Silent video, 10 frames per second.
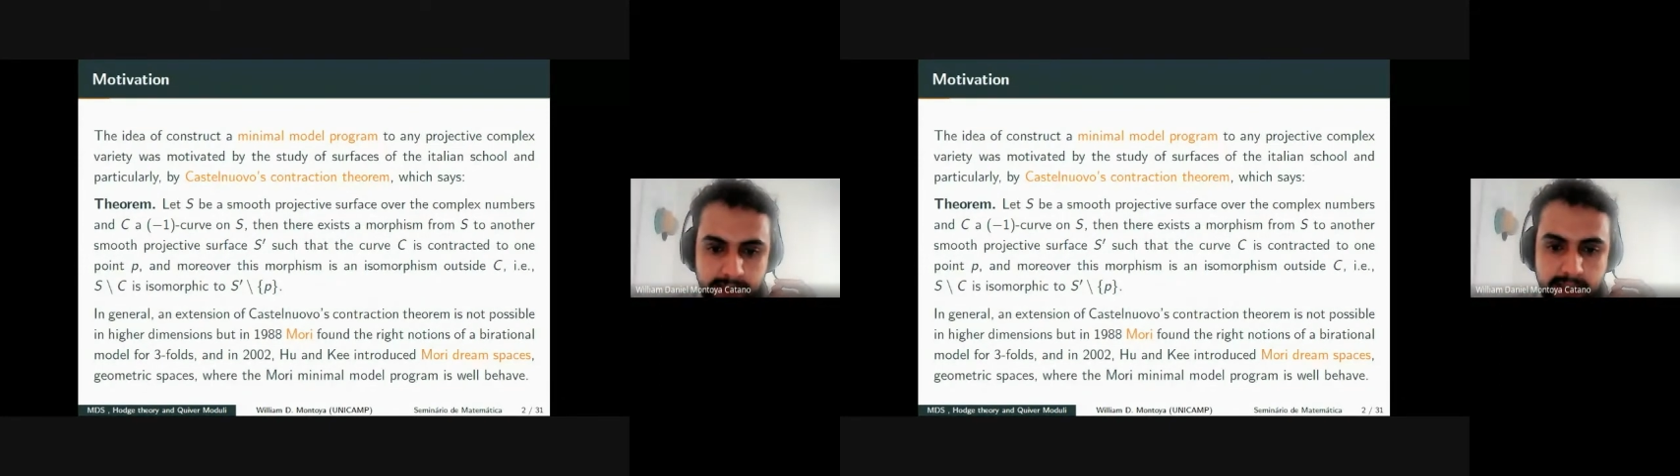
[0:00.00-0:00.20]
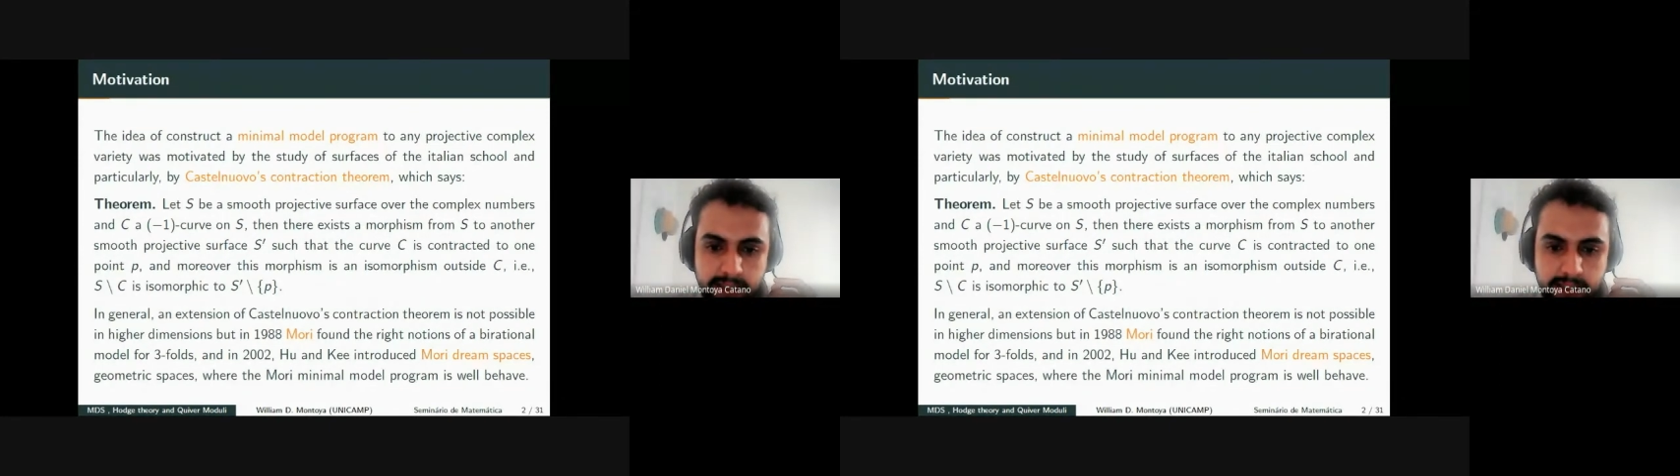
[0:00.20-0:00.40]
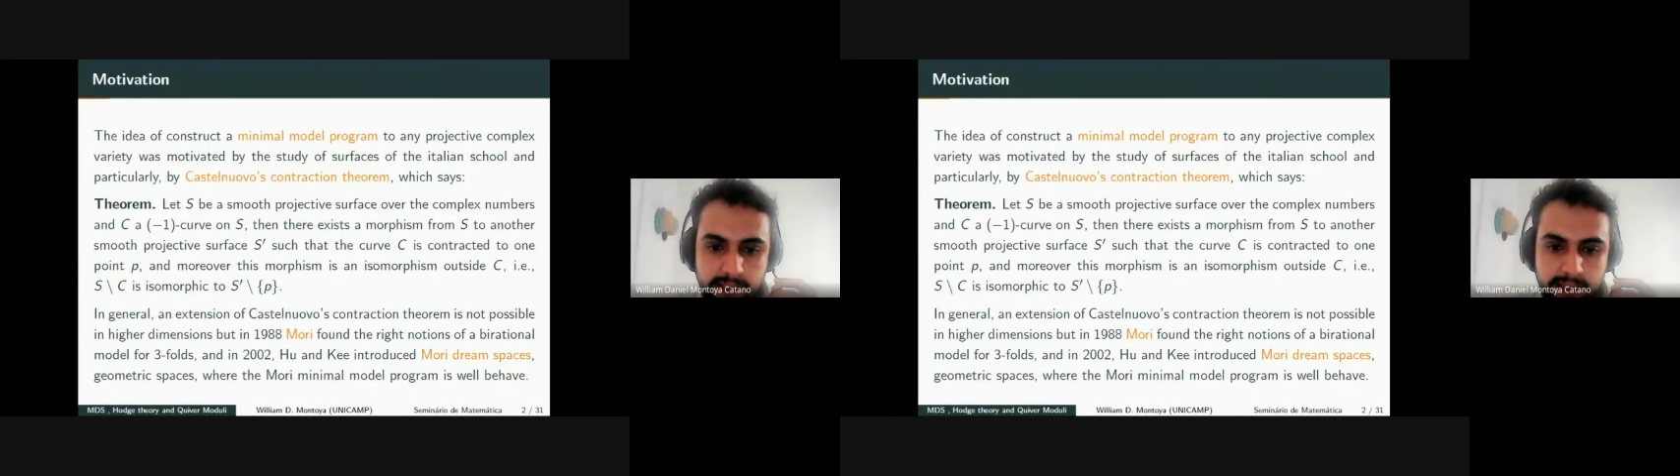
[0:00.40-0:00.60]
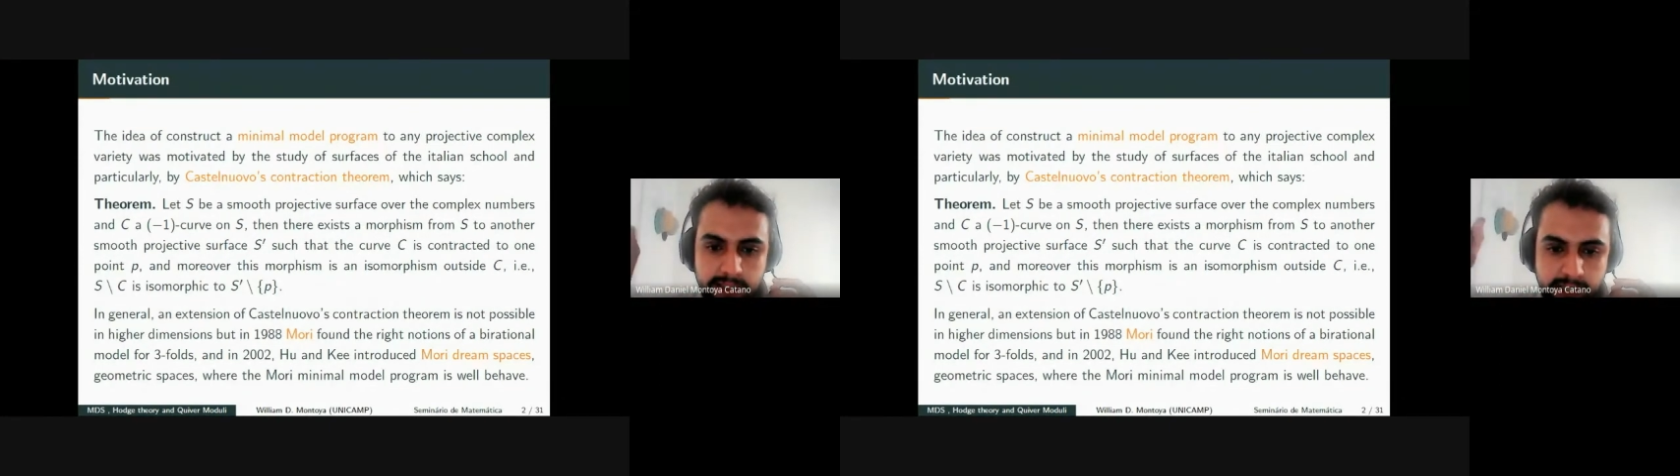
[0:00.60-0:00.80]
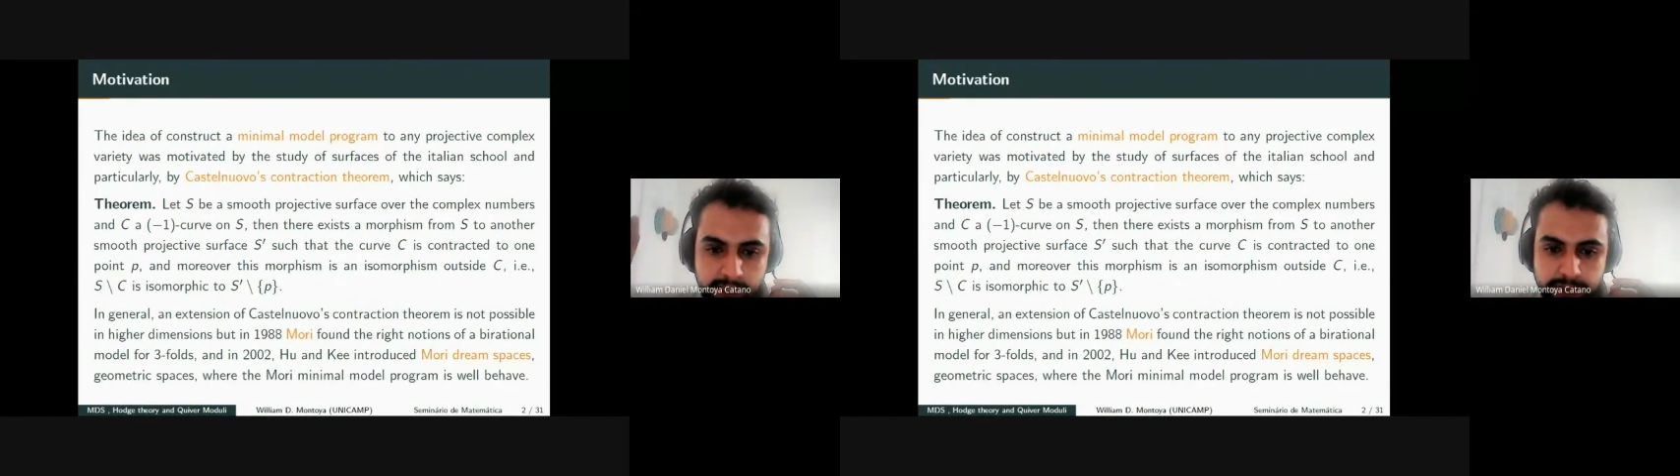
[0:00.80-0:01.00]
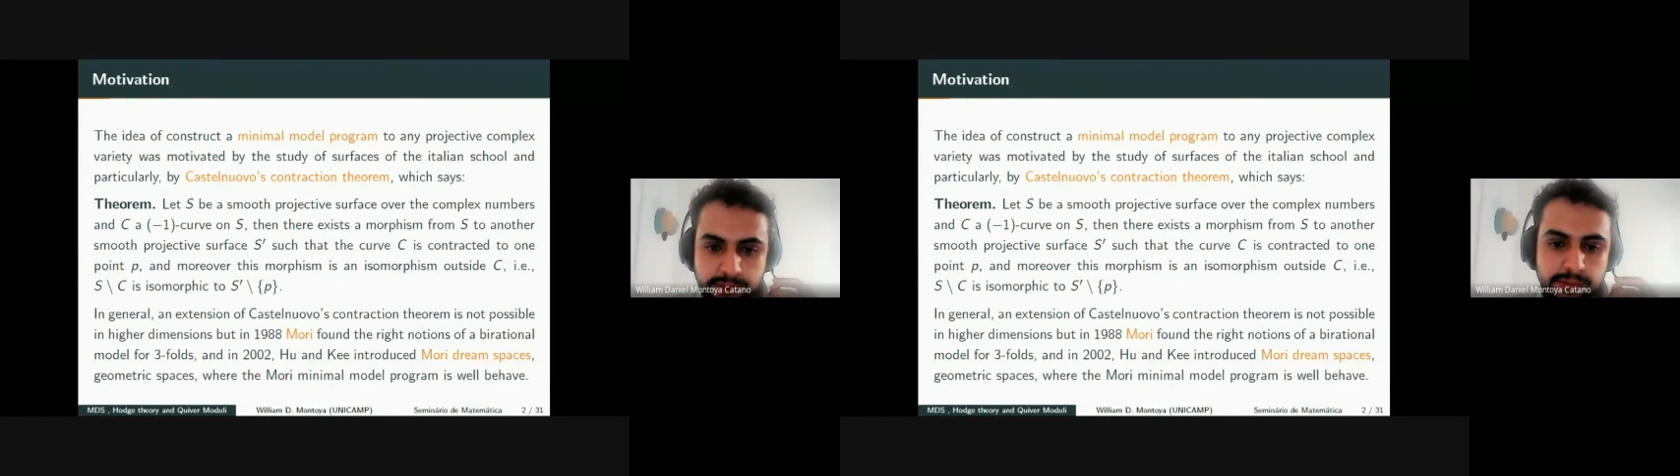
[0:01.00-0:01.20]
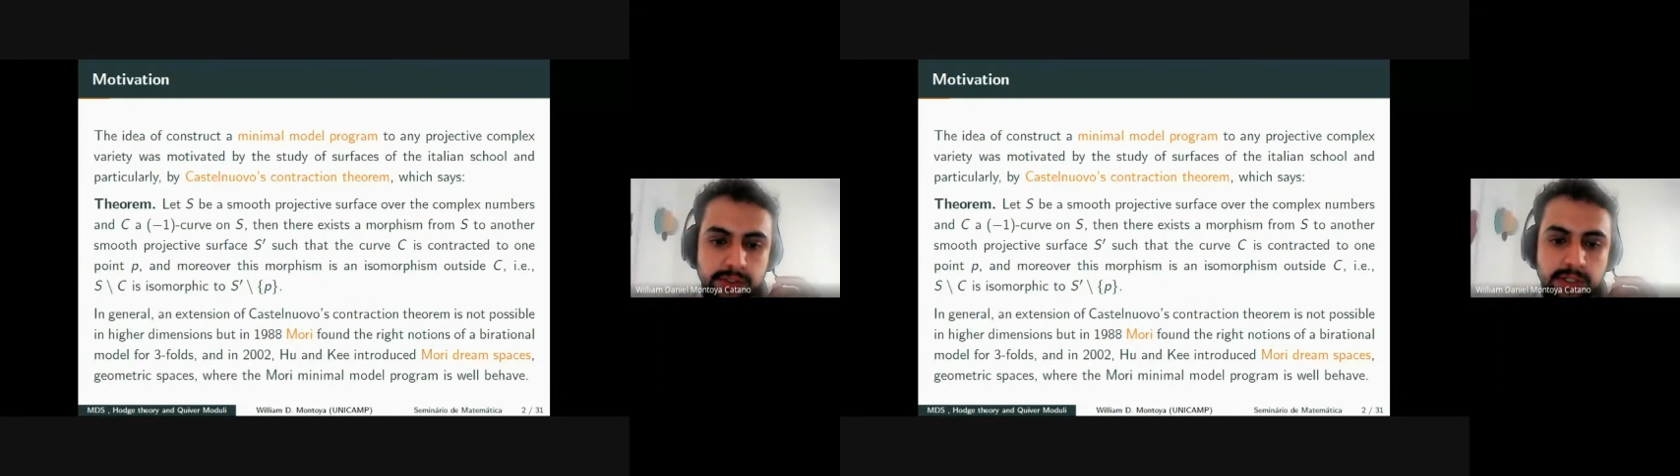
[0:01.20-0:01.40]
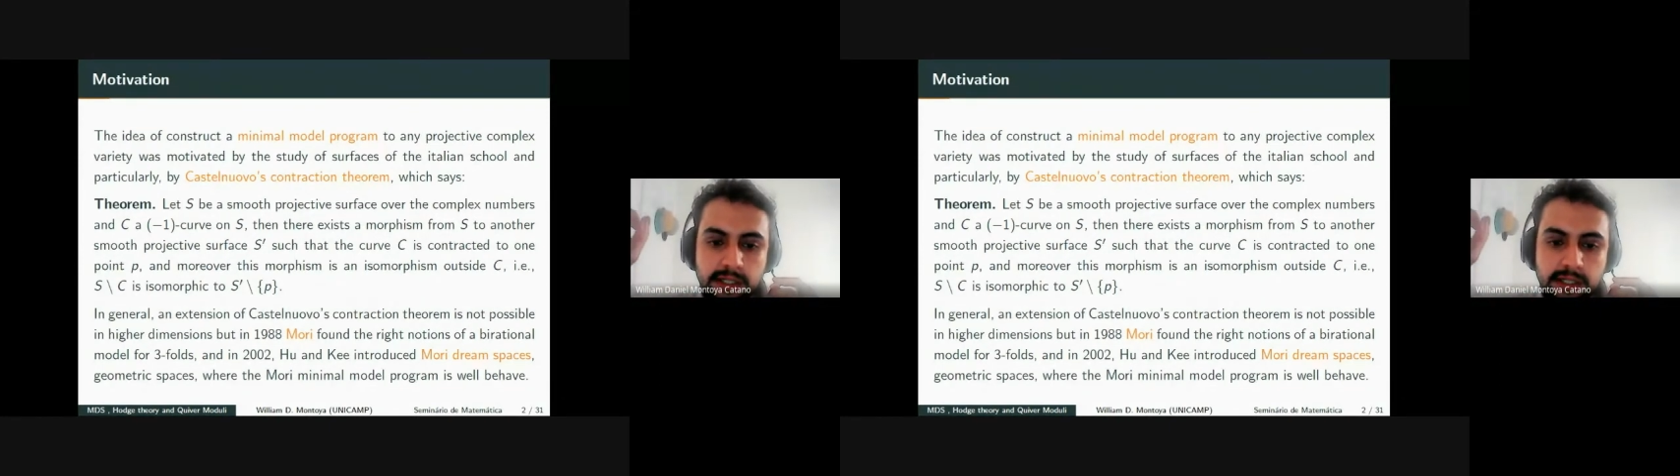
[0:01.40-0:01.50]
nature,